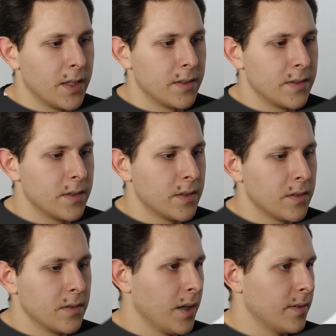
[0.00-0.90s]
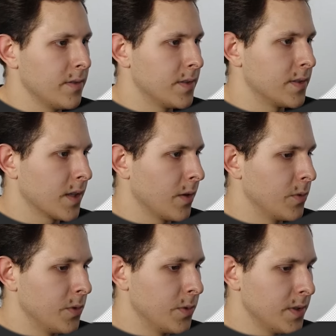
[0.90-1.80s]
and yeah, this is how
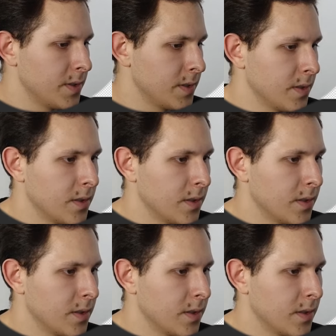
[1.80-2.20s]
you do this.